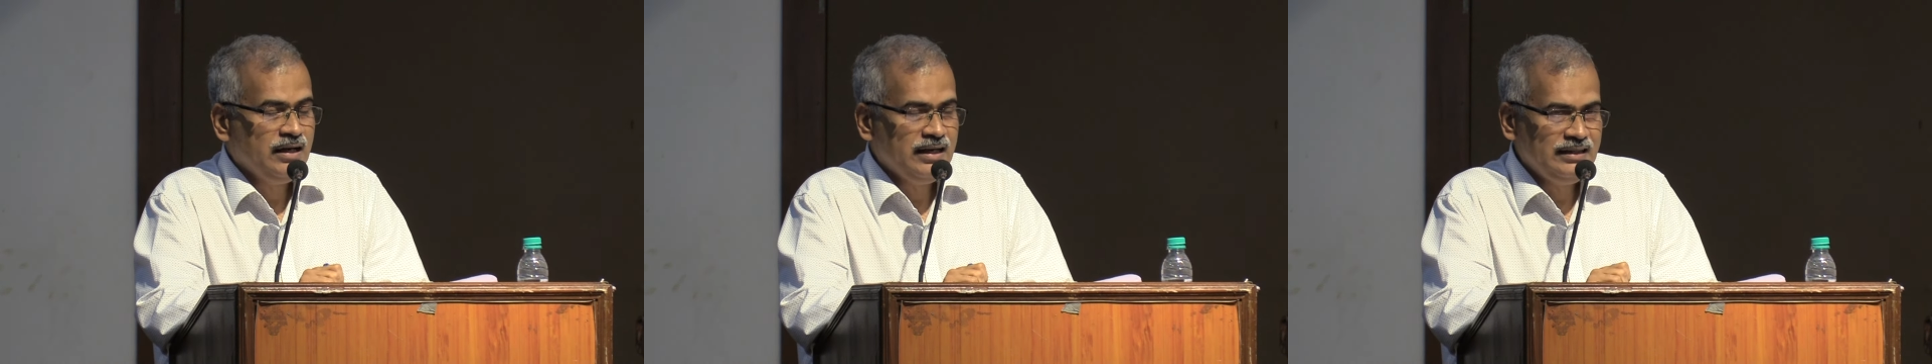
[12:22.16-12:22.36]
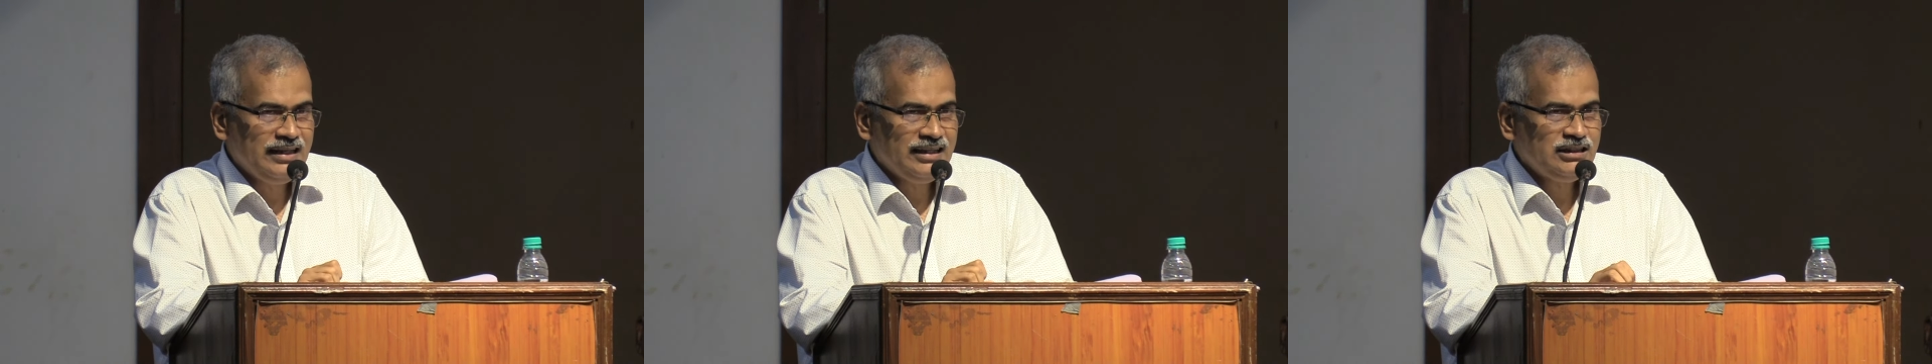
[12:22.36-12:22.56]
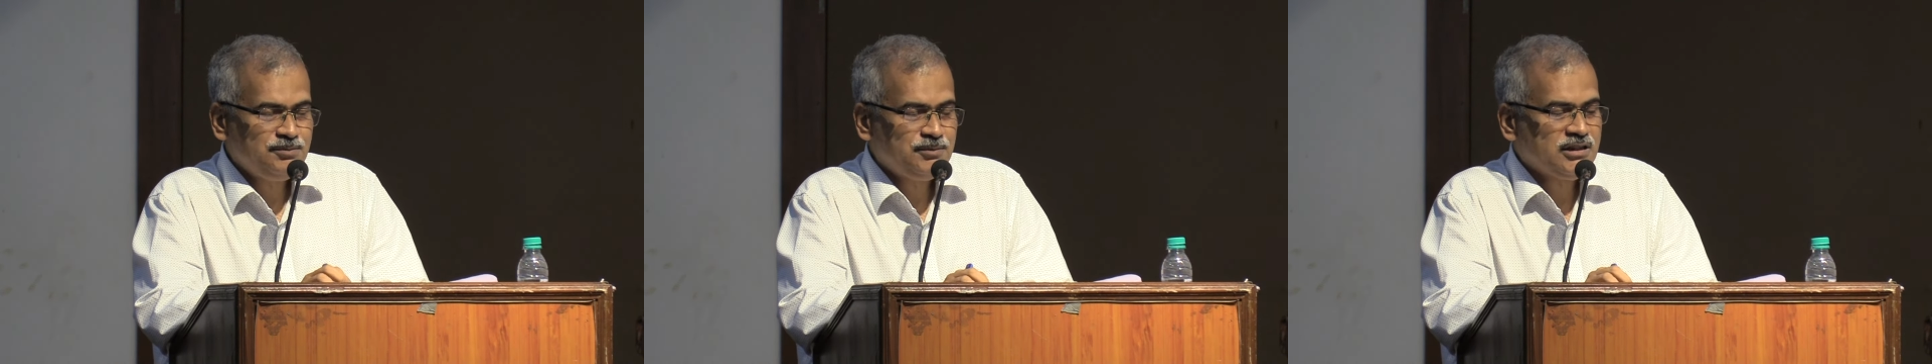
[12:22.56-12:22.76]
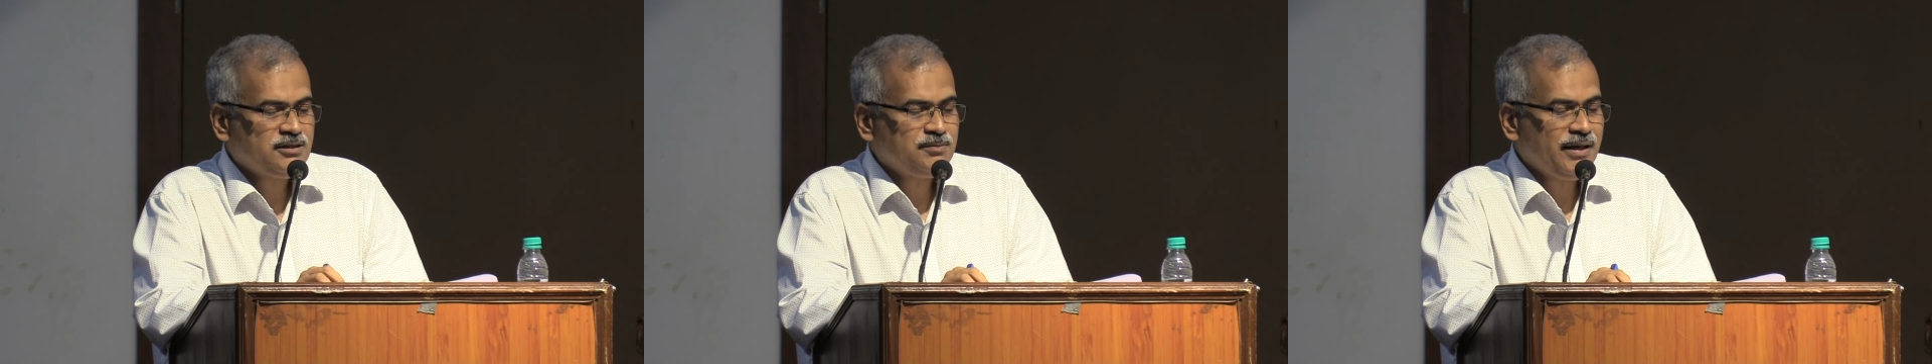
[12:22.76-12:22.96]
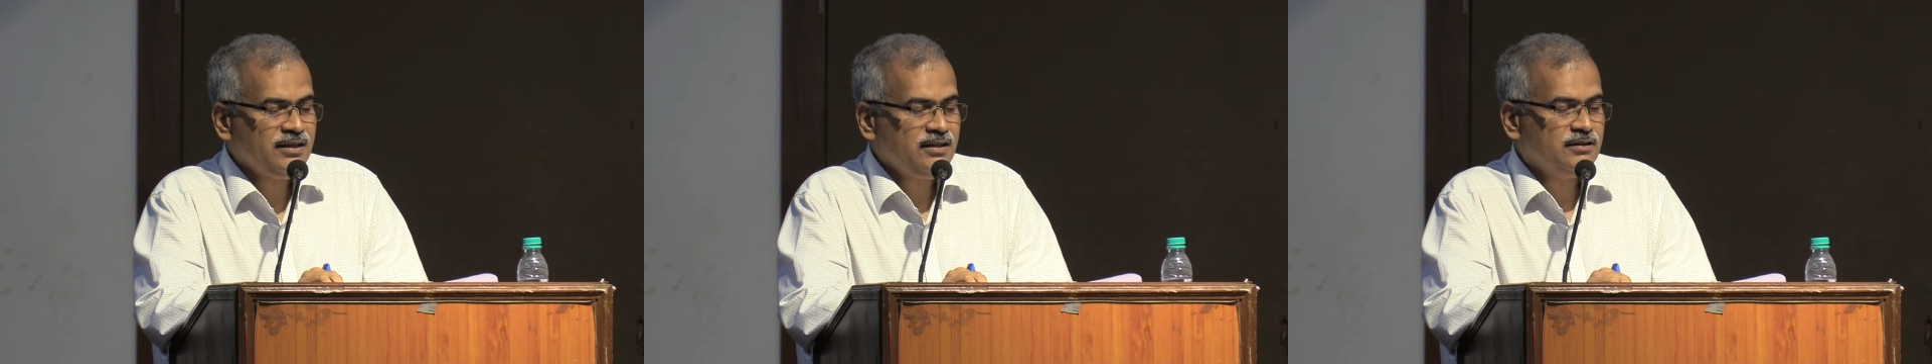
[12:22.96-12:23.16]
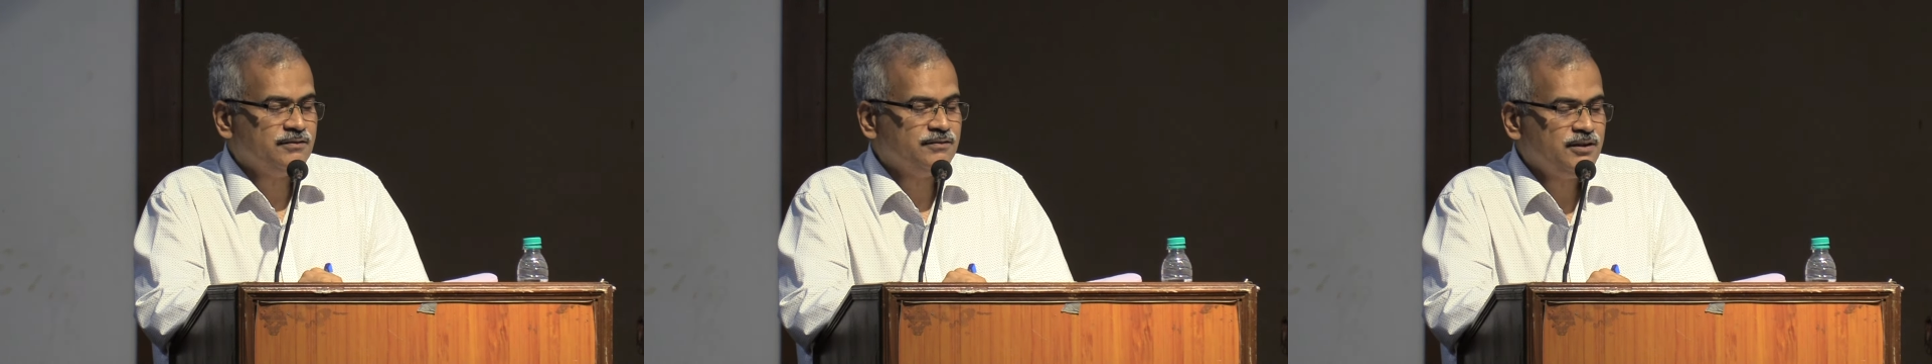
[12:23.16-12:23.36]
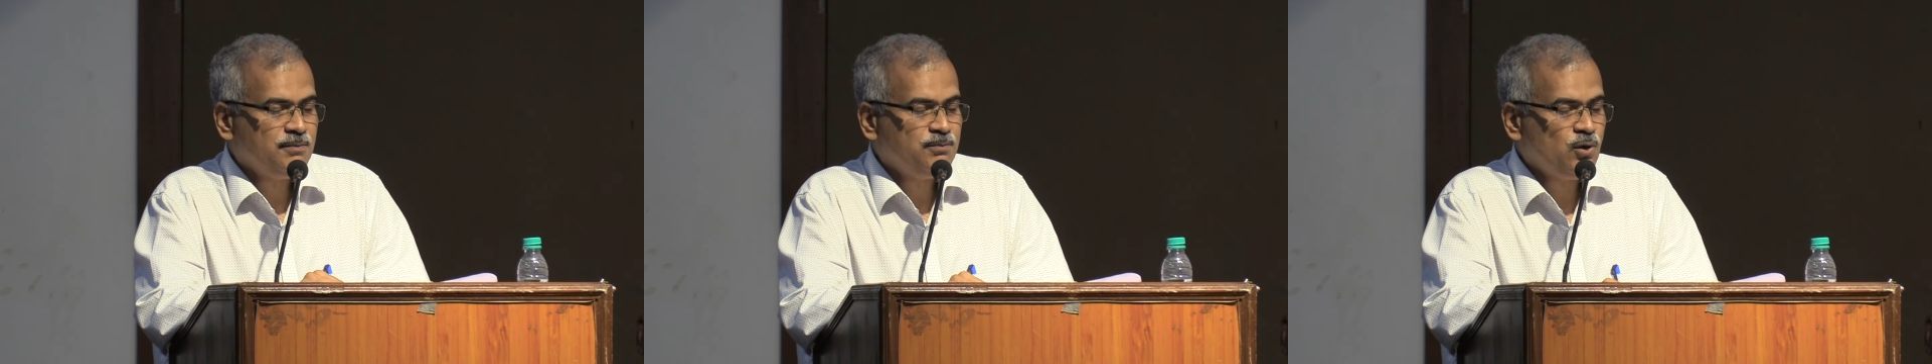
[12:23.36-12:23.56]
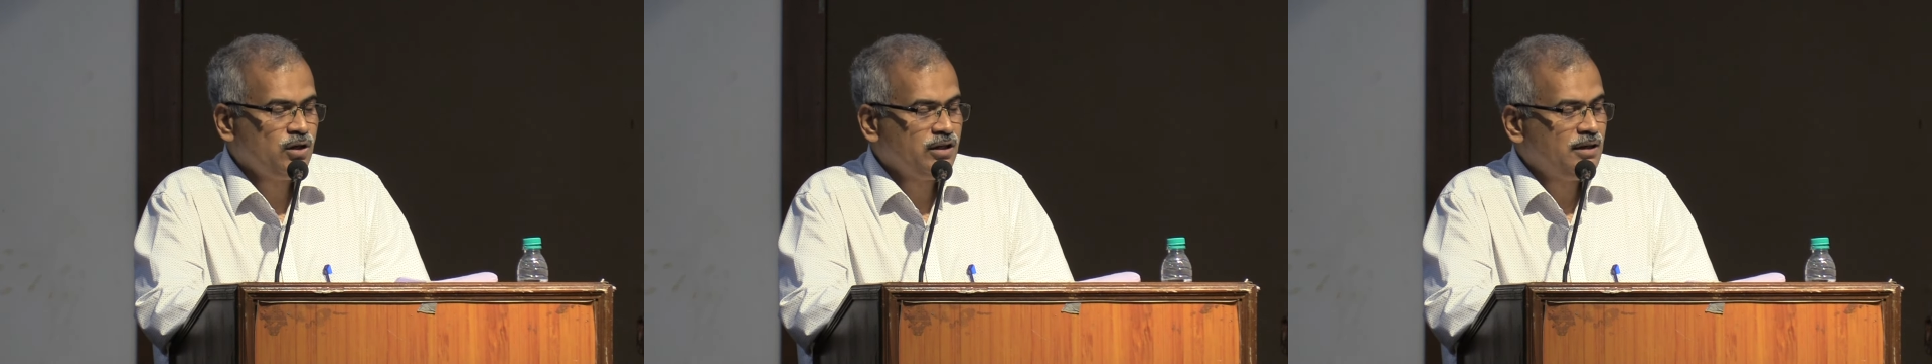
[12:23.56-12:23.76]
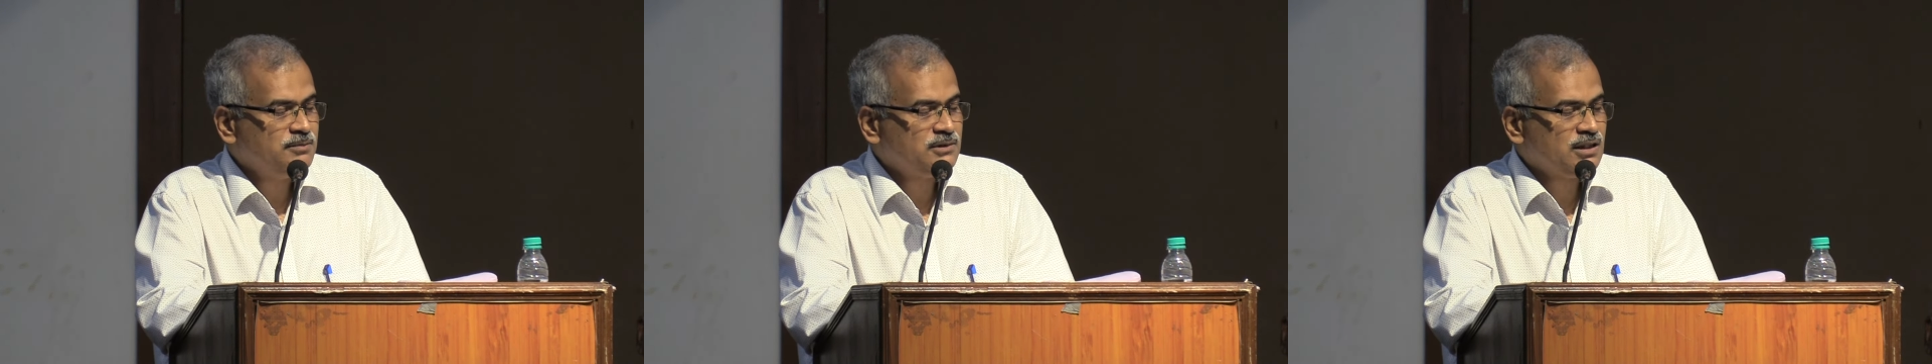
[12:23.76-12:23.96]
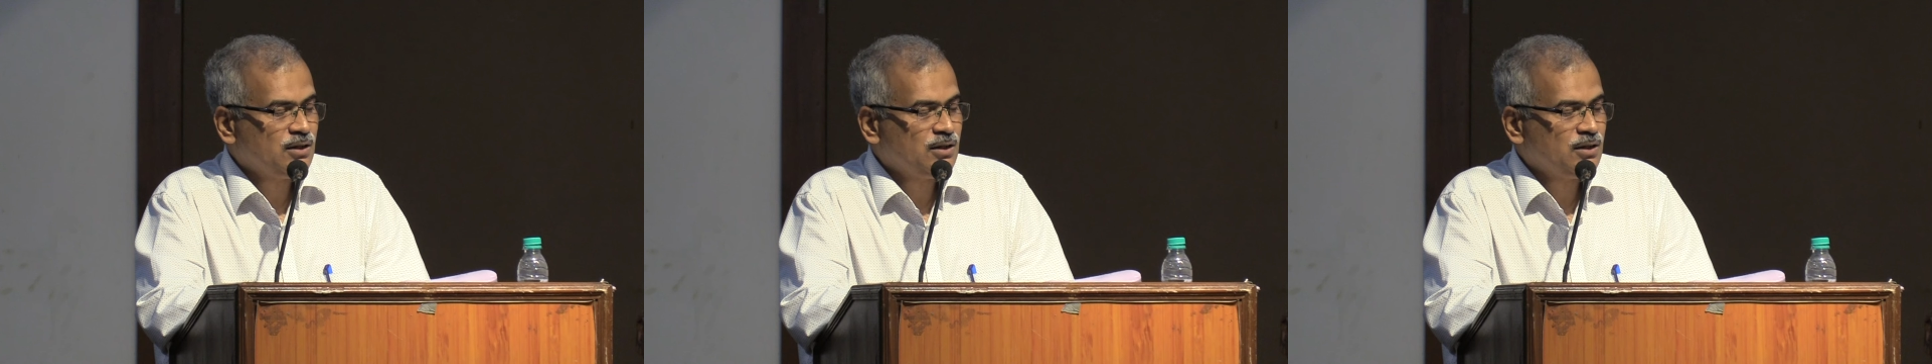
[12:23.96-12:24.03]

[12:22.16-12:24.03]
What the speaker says: In this perspective, the book comes